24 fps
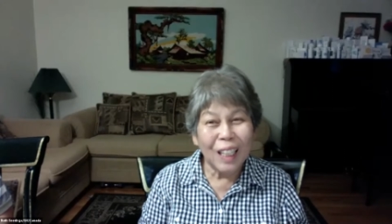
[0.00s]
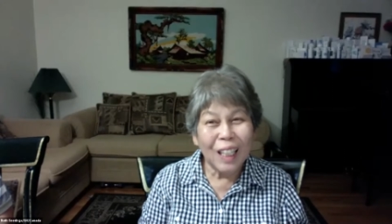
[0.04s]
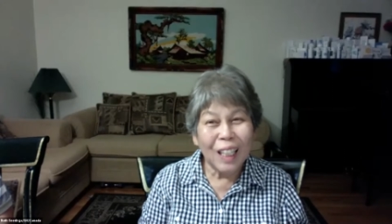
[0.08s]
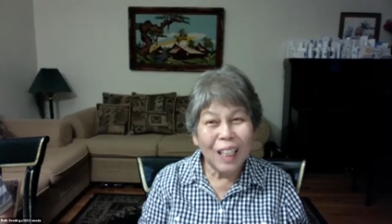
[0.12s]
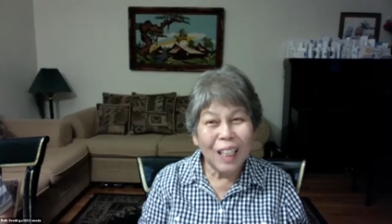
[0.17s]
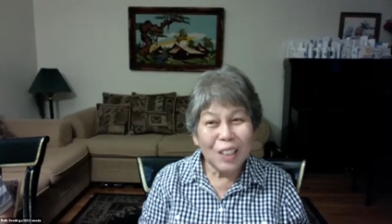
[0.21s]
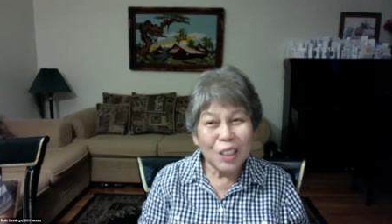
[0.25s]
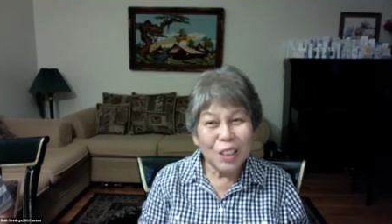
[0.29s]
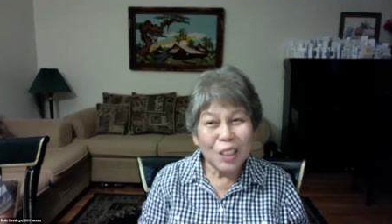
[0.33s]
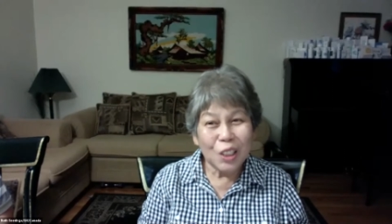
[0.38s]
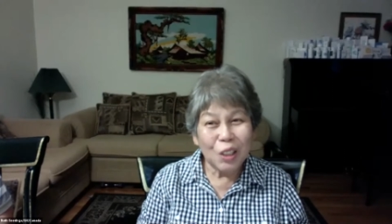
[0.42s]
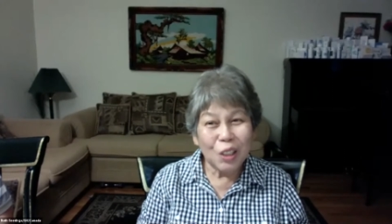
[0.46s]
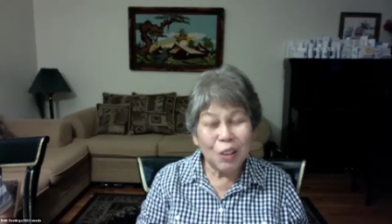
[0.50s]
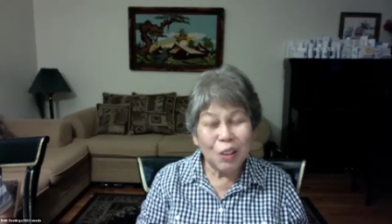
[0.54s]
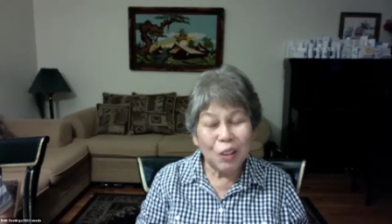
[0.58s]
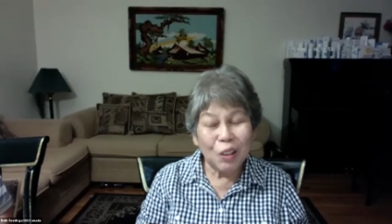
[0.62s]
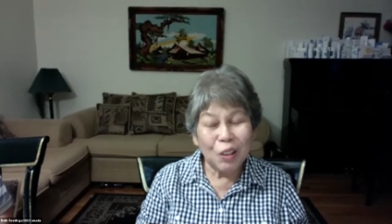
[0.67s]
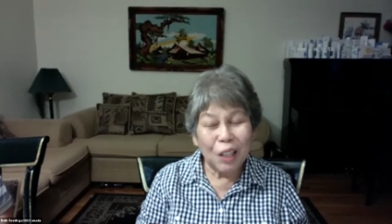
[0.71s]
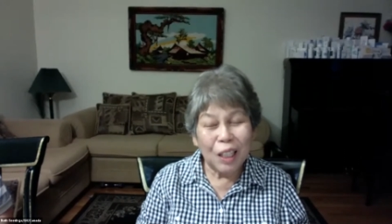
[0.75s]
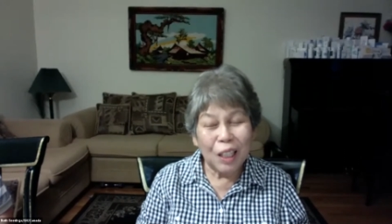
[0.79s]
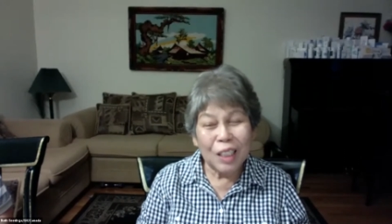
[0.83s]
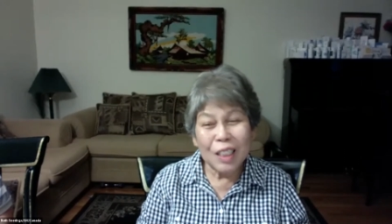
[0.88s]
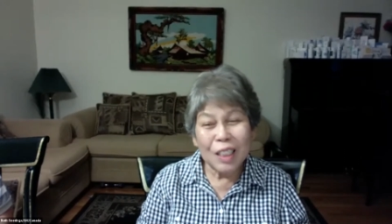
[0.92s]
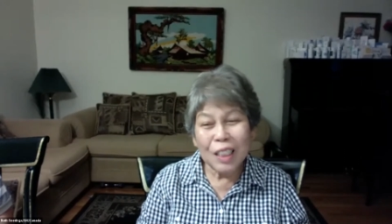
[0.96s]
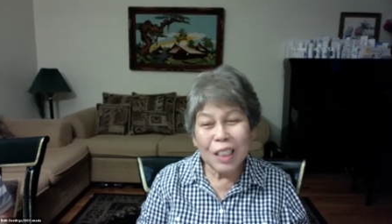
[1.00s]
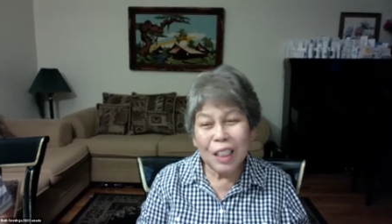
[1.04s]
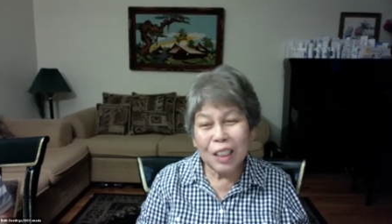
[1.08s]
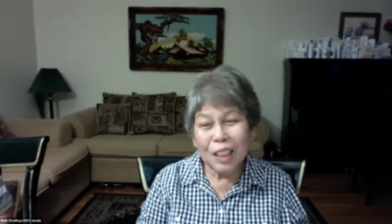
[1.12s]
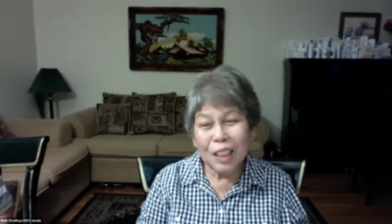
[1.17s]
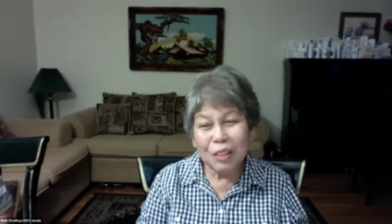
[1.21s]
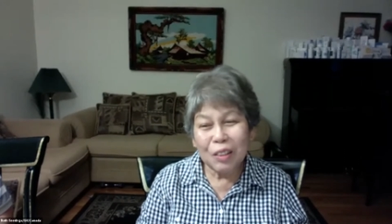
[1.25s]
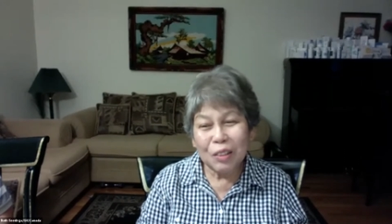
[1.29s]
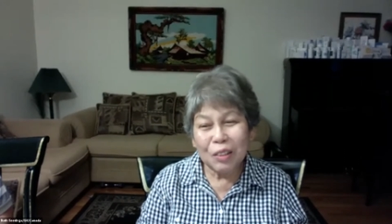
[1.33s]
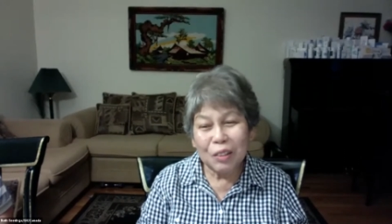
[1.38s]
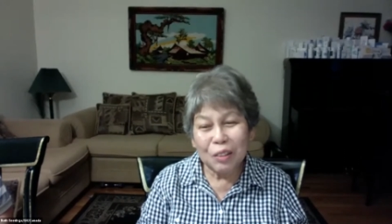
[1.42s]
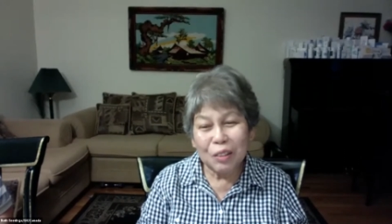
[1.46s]
So I say
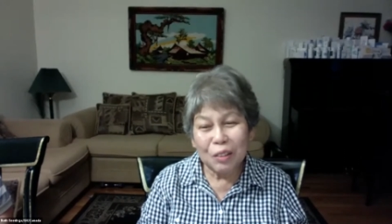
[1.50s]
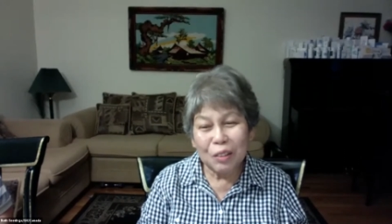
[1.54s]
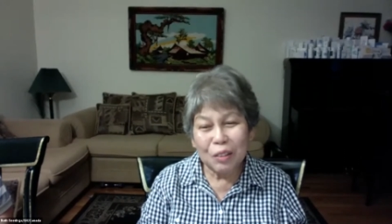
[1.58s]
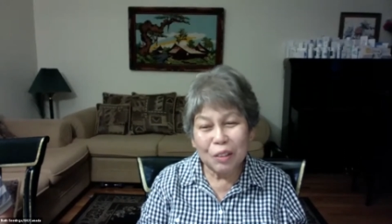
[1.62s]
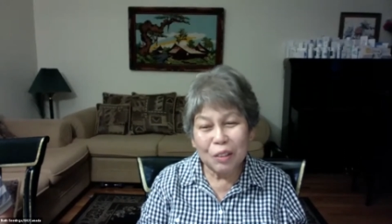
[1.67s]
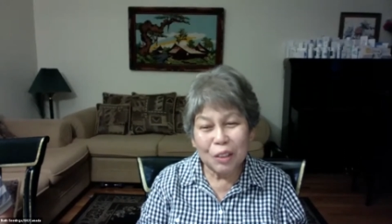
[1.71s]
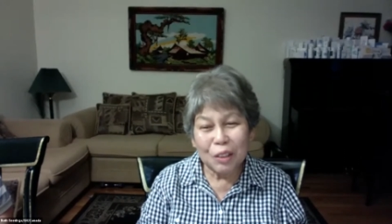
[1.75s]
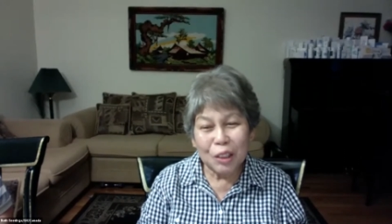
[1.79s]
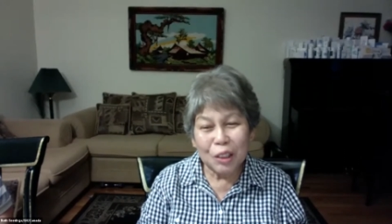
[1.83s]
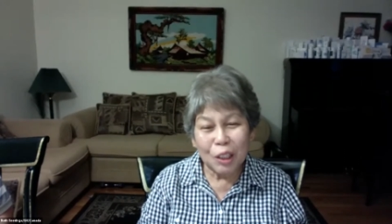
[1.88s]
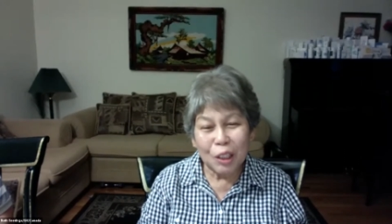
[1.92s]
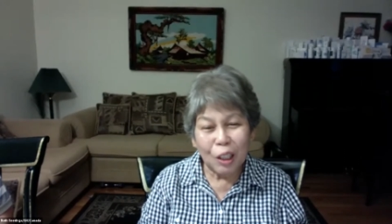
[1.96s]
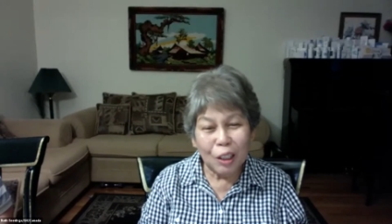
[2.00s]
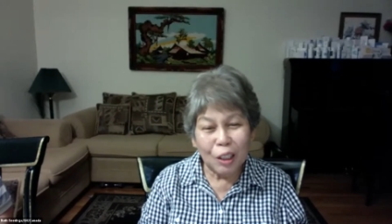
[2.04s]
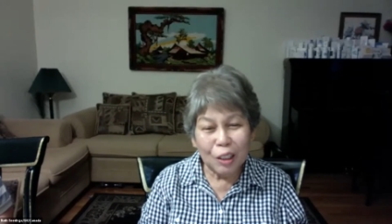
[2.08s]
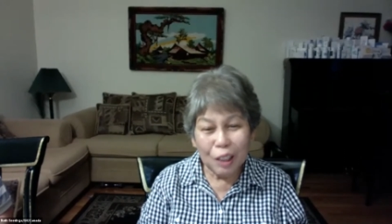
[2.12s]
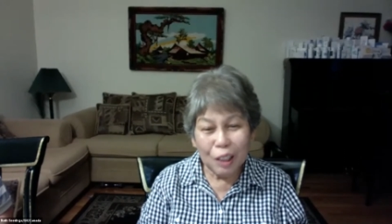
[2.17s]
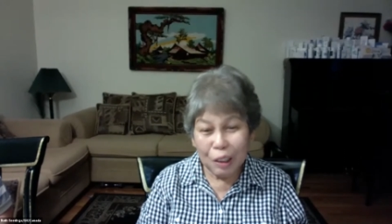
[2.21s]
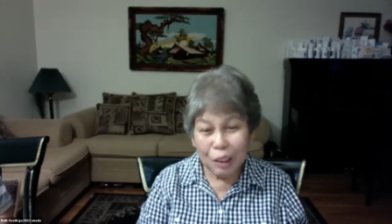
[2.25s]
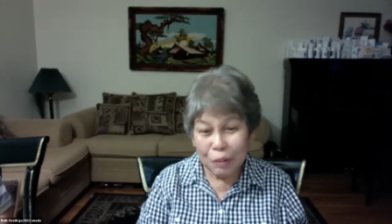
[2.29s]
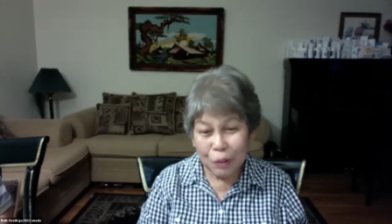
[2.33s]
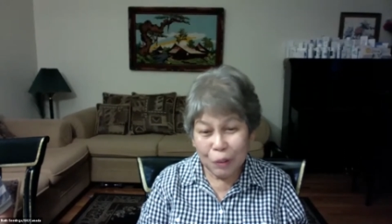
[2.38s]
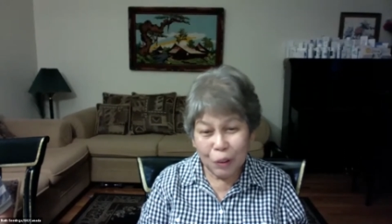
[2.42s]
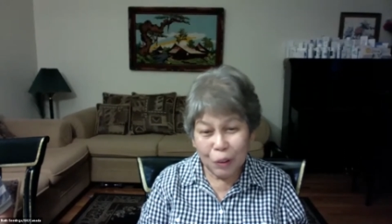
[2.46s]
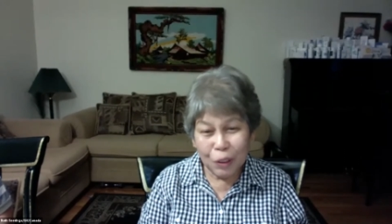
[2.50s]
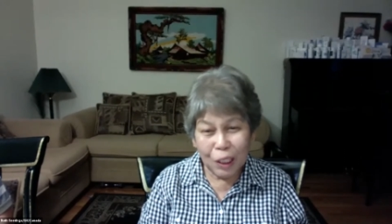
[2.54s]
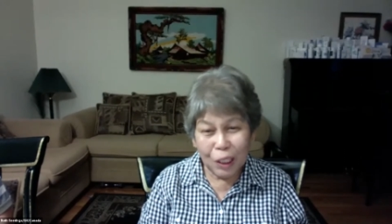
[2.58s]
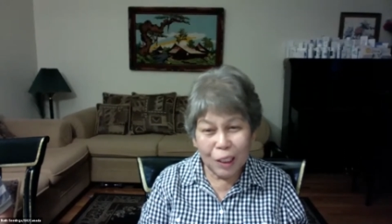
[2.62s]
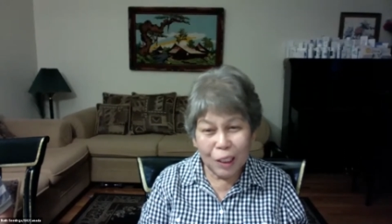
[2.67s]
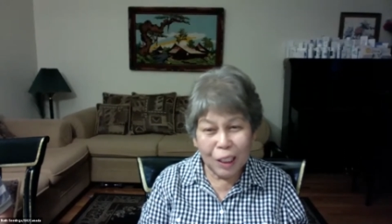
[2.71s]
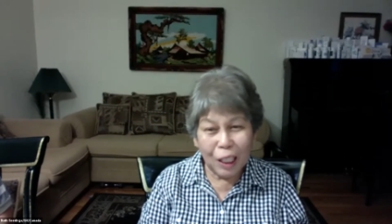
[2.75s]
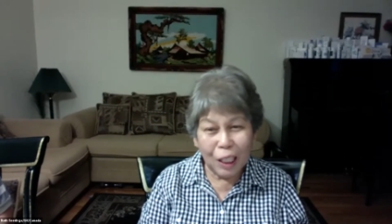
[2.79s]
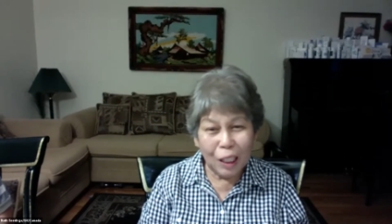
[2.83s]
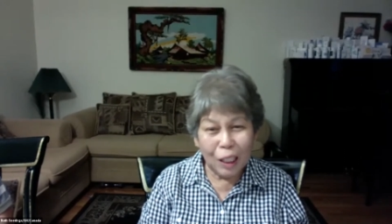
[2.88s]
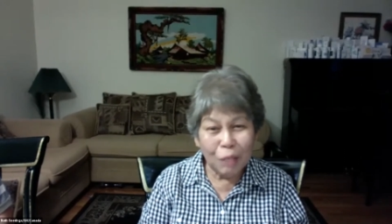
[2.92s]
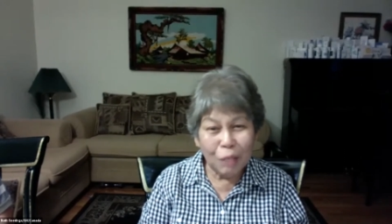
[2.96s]
to John, if you can
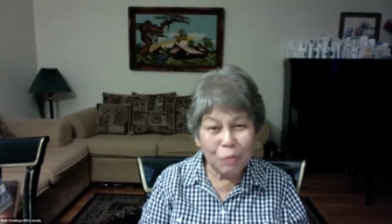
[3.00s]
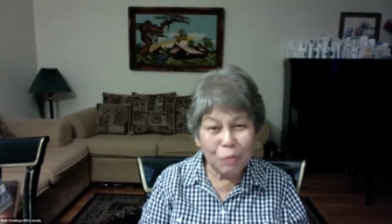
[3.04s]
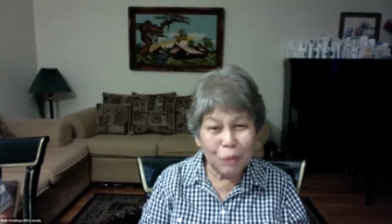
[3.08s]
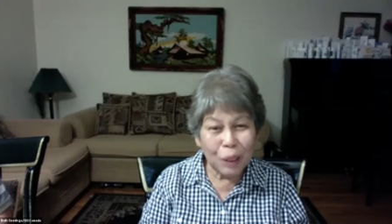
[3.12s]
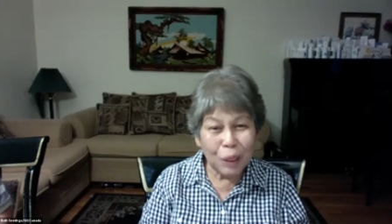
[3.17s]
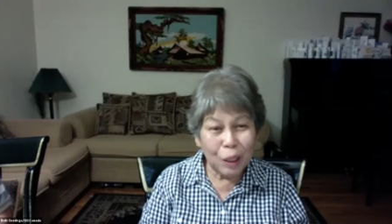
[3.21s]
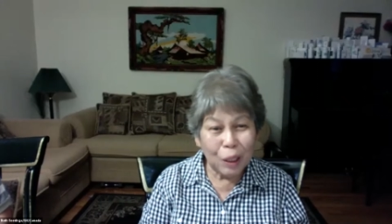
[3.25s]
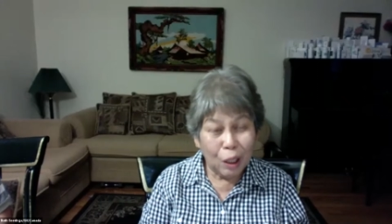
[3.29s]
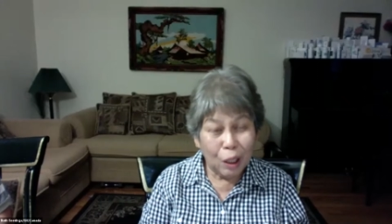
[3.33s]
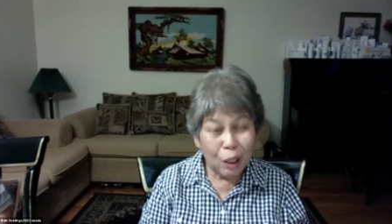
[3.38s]
help me,